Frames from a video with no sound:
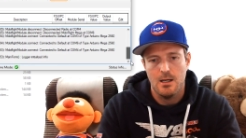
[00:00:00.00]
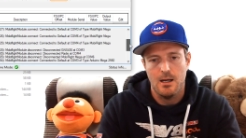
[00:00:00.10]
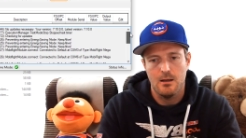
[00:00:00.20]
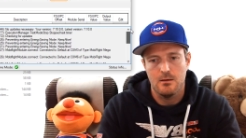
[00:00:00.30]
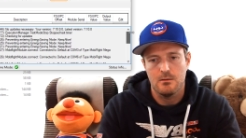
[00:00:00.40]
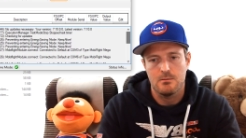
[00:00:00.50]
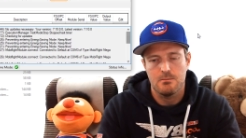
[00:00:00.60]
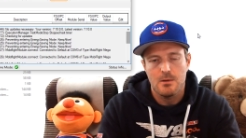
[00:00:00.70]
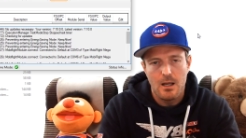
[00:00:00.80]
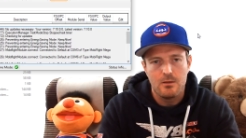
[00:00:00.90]
and
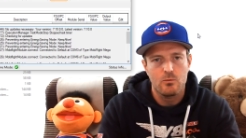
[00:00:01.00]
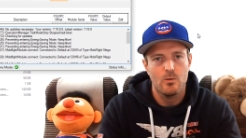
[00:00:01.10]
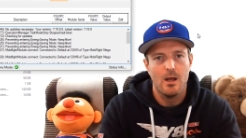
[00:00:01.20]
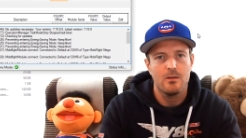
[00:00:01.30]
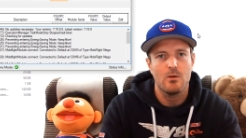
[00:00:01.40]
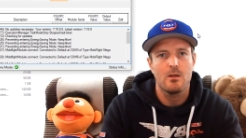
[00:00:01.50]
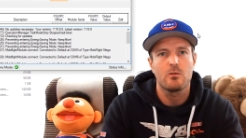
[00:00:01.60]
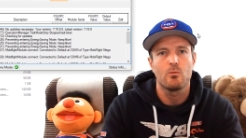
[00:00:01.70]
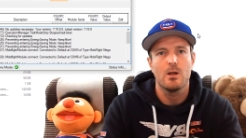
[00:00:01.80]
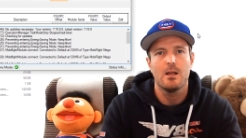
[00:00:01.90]
it's it's it's
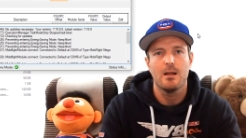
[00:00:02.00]
a really